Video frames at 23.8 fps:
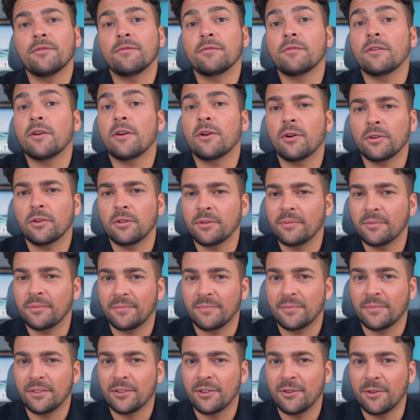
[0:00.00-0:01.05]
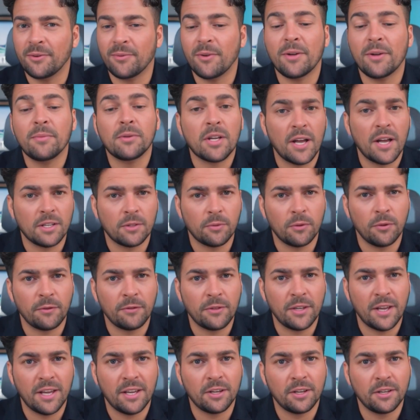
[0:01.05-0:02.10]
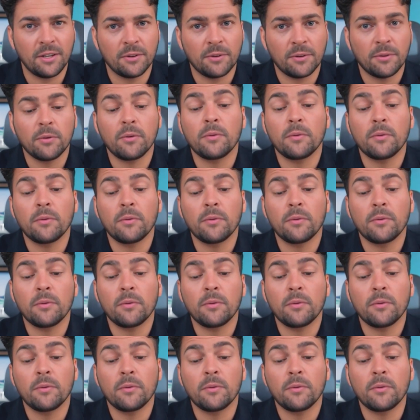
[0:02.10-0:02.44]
you've learned. Your websites will thank you,